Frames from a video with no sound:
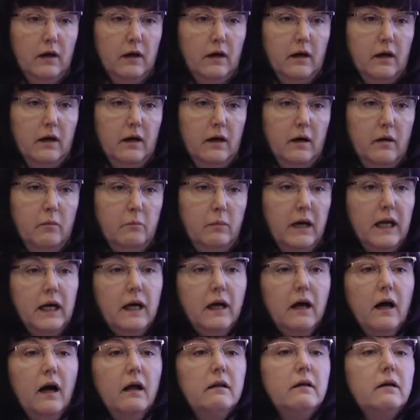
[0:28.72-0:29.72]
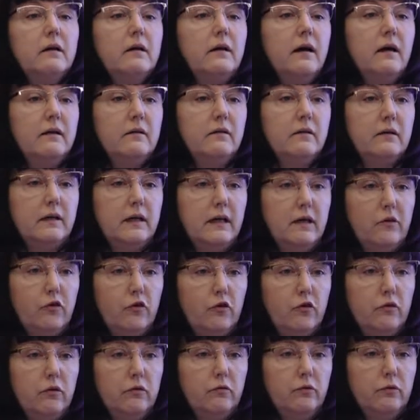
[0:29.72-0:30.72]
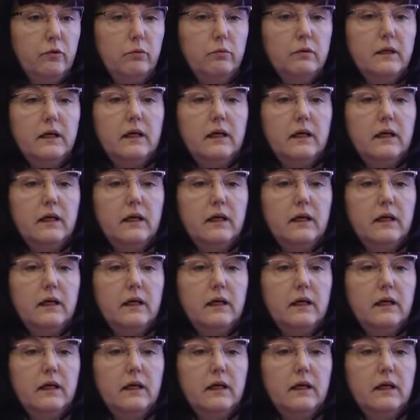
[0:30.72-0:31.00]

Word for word: Uh, many other countries through